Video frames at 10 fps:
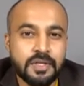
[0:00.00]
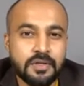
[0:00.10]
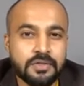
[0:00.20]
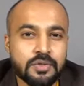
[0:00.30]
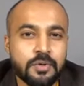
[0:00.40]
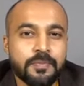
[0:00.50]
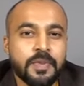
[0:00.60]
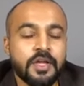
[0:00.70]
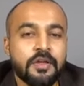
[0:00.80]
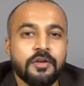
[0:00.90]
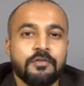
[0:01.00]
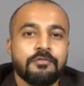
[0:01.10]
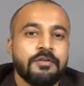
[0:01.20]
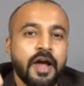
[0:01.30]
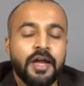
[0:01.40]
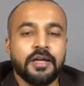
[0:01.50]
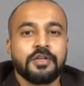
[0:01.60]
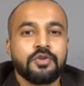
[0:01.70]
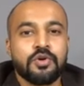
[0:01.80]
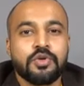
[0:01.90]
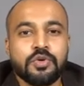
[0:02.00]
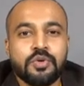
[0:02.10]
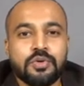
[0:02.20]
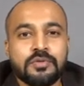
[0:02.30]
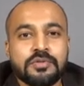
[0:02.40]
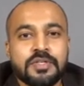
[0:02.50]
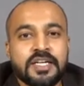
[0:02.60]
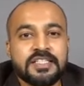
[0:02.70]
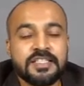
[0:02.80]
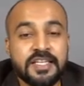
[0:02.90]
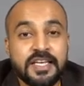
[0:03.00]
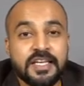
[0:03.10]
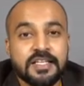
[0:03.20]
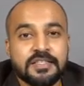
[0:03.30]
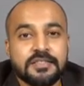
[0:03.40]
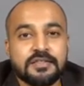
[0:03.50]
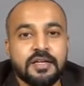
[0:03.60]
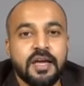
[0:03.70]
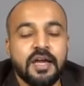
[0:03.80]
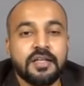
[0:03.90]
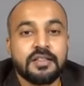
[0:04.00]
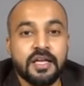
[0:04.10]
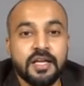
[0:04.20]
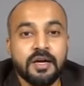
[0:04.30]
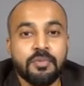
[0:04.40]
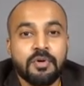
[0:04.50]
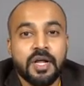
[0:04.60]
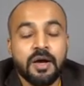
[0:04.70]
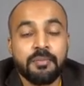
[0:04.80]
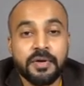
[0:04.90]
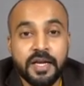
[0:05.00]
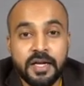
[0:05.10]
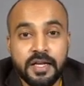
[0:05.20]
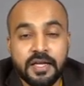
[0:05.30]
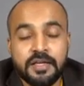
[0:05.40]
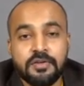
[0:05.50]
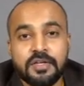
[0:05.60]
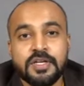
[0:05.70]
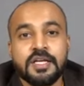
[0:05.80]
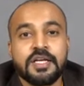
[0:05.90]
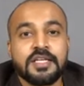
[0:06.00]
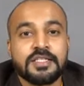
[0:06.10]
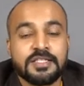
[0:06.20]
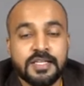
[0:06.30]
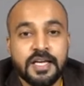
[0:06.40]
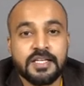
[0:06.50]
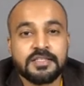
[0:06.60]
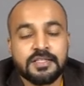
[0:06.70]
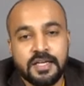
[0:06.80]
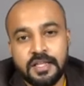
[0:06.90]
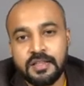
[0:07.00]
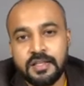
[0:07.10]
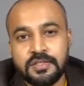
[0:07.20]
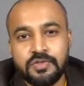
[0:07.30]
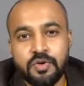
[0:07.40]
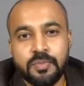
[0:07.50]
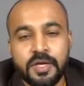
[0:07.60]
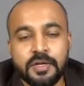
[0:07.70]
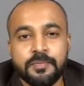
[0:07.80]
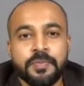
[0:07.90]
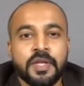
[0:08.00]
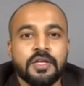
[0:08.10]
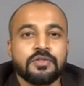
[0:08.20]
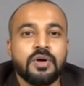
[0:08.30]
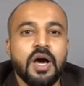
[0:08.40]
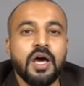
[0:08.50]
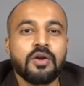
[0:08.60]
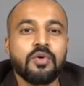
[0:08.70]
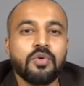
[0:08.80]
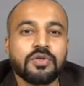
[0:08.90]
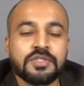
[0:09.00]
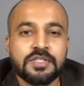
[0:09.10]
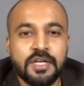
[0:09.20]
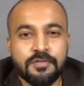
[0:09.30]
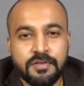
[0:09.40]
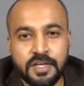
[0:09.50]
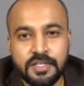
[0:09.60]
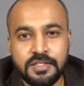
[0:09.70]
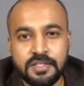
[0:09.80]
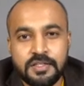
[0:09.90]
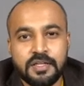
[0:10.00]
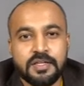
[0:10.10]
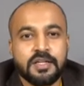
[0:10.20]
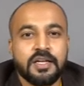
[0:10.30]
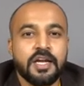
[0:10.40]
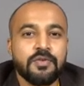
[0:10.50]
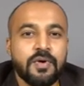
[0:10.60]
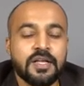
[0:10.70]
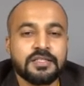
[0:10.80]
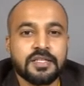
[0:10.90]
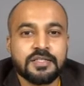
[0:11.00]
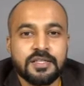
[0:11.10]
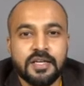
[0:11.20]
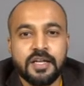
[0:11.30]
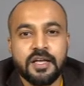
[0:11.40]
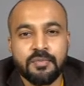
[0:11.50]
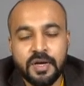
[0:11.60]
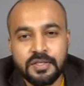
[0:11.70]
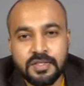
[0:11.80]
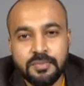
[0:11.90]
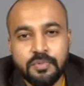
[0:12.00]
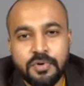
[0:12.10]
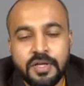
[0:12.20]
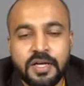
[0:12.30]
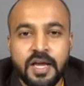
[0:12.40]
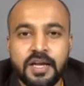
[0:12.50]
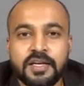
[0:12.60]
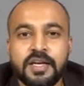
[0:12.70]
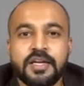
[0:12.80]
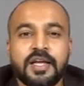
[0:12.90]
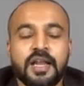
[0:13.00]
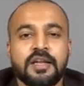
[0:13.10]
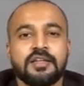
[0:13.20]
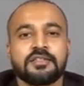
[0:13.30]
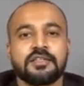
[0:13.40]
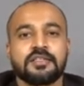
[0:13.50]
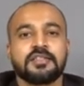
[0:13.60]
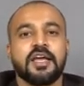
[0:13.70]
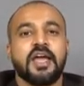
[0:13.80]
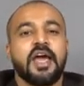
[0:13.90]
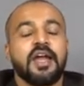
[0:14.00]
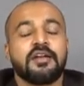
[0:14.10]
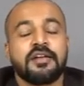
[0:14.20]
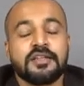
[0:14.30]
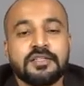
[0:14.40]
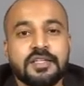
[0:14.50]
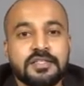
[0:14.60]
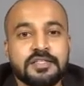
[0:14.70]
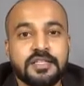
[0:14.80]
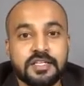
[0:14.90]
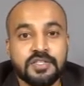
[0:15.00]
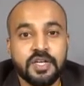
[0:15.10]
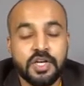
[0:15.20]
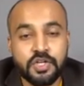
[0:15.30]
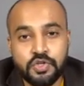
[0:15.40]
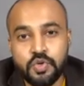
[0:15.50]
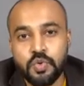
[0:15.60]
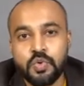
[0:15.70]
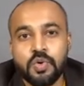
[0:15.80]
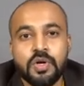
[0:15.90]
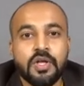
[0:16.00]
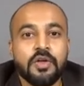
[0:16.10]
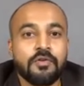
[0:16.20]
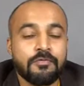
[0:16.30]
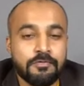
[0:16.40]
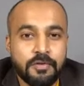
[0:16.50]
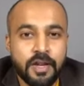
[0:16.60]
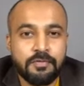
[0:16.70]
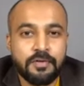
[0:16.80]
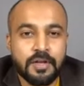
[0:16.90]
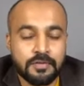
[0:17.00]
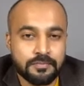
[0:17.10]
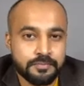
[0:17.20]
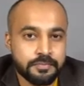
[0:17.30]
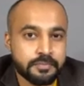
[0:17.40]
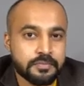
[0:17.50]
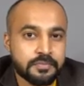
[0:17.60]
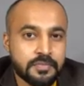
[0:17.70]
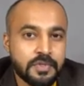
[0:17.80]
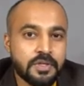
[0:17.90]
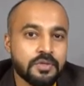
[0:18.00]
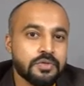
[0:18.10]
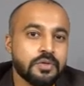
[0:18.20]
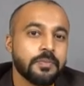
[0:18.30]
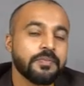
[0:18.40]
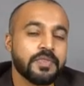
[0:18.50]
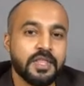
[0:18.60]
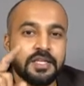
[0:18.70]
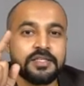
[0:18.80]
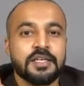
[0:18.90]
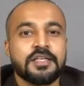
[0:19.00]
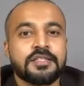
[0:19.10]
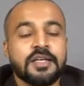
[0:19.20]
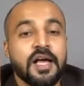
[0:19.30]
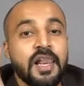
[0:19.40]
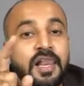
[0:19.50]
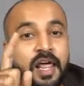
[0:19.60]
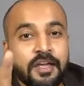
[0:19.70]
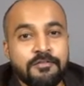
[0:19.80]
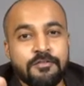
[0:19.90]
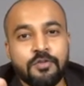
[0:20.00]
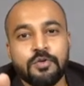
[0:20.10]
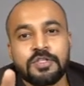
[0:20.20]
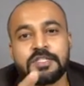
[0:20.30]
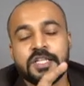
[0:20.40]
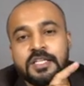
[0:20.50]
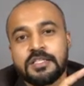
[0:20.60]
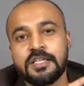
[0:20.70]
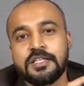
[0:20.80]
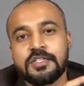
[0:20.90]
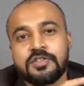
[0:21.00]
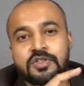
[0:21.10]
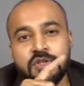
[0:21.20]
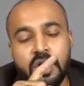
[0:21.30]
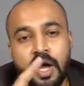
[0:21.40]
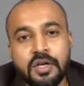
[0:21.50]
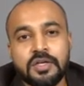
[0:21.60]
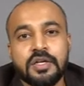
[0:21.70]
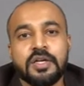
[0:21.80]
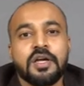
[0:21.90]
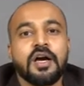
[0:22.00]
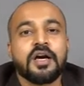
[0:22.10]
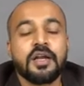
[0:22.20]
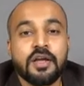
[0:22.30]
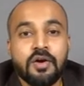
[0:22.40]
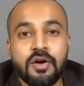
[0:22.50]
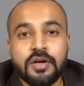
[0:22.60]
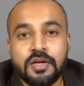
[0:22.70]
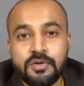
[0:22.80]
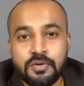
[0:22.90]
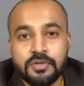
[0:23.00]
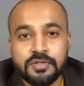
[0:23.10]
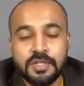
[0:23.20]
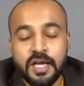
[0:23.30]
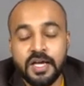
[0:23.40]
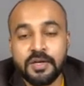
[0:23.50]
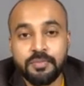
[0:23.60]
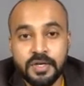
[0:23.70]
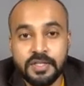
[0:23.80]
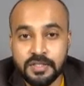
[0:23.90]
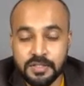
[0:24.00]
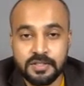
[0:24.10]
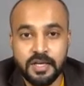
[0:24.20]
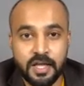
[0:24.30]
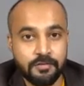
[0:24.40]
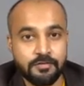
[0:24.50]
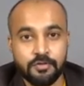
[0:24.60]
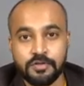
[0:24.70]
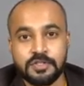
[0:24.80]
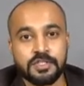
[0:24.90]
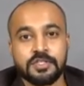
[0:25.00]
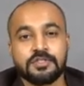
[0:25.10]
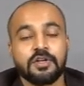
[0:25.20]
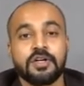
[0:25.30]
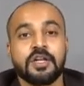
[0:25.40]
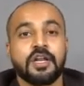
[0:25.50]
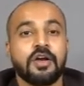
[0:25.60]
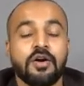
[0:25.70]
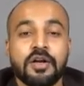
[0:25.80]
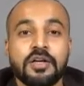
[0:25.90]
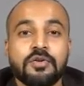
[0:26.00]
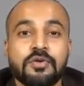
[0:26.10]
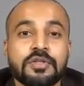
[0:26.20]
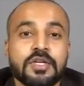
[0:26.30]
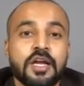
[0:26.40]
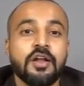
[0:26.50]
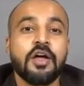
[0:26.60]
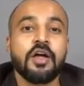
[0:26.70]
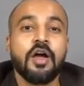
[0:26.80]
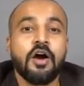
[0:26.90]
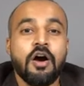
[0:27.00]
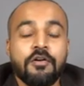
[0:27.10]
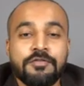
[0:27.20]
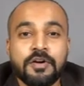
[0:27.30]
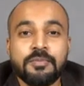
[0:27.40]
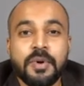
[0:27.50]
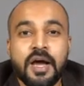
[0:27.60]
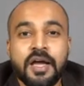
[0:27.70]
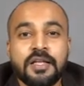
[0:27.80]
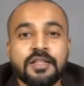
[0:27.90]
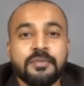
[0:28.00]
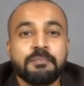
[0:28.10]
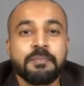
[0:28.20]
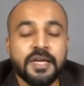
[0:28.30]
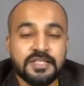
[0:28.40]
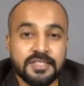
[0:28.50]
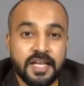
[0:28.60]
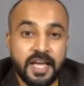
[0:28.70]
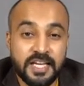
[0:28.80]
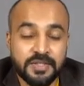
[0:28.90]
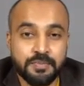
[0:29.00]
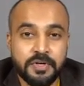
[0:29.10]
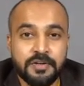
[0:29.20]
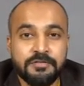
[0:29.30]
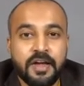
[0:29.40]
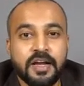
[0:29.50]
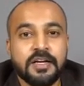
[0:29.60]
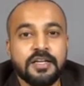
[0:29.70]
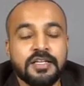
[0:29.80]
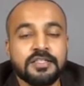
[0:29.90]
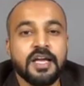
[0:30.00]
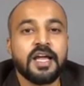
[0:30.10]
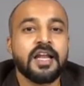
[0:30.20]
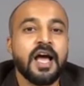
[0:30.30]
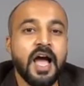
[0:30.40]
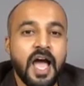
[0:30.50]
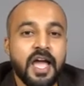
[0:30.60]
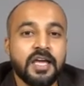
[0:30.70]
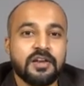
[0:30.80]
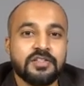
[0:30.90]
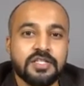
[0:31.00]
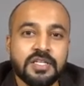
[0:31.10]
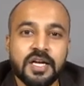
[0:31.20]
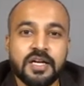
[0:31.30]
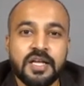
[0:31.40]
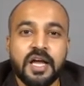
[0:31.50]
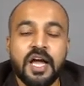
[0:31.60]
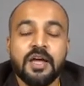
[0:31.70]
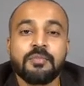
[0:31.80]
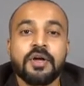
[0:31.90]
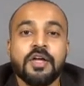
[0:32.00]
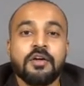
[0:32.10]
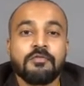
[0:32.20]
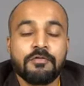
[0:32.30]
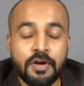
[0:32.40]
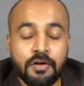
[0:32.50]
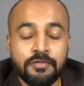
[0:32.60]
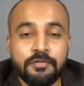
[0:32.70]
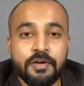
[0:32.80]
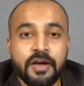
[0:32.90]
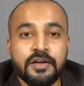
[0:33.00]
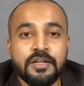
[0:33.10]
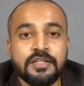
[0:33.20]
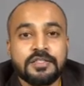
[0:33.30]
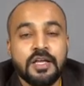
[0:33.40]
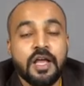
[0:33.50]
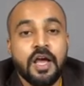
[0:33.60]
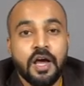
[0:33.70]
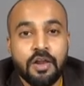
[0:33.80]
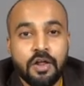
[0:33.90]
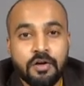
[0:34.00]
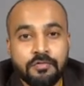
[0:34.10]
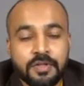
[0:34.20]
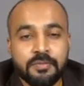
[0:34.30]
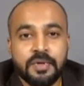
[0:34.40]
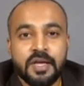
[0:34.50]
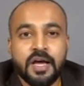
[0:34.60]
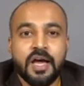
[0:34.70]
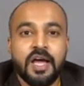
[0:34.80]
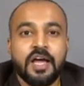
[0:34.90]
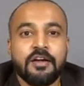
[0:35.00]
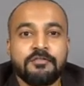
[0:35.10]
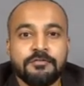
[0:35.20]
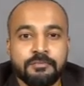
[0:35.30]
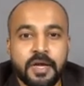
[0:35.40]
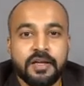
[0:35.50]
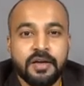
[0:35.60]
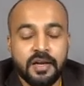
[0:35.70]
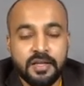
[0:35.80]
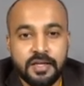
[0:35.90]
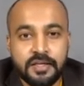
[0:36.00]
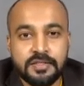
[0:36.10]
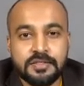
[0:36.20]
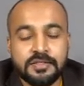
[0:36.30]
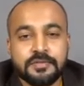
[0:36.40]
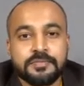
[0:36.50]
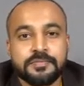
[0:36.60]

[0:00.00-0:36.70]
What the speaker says: So why don't you get serious and think about updating your skills in this domain? So our course, Certification in Advanced Excel, MIS Reporting and Data Analysis, addresses this issue very well. So this is a live course. This is not a recorded course. I repeat, this is a live course. This is not a recorded course and offered by the best expert faculties. And I, Ranjit Kate, I am one of the faculties. Along with me, I have my colleagues.